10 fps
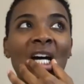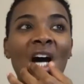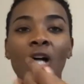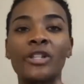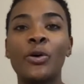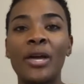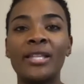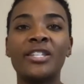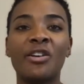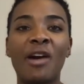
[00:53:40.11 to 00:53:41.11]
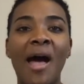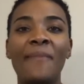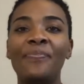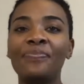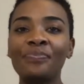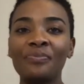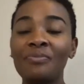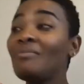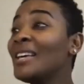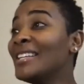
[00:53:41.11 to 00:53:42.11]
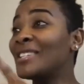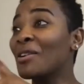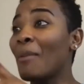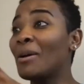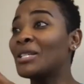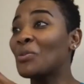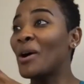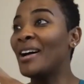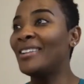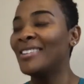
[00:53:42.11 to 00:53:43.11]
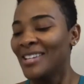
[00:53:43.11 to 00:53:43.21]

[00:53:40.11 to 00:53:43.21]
also Instagram as well.